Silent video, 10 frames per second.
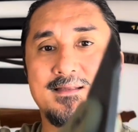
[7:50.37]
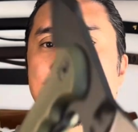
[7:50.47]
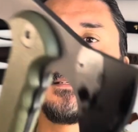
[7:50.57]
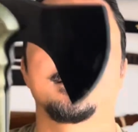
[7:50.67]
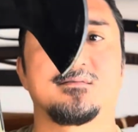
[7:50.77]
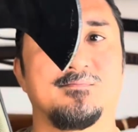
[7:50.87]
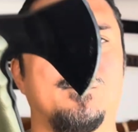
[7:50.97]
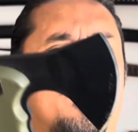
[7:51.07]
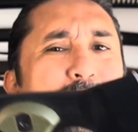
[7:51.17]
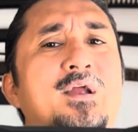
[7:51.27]
This is
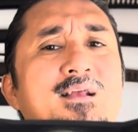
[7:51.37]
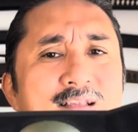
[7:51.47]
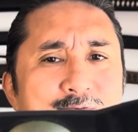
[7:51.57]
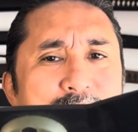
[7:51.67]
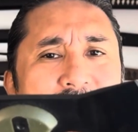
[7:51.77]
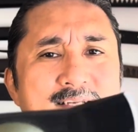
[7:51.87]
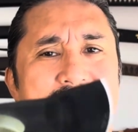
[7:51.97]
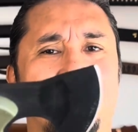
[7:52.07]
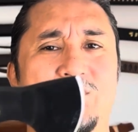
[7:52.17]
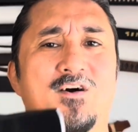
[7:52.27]
really
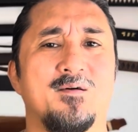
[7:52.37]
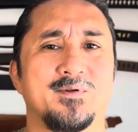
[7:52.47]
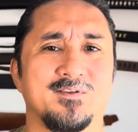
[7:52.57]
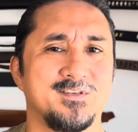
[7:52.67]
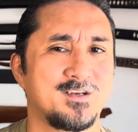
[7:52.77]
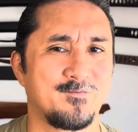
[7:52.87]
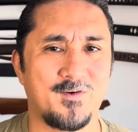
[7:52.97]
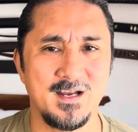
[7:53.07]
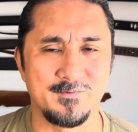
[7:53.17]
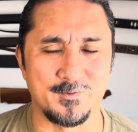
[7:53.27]
phenomenal, and you can
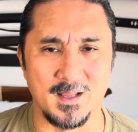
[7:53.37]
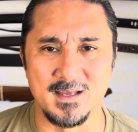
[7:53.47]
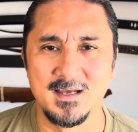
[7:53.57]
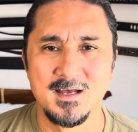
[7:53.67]
find it for like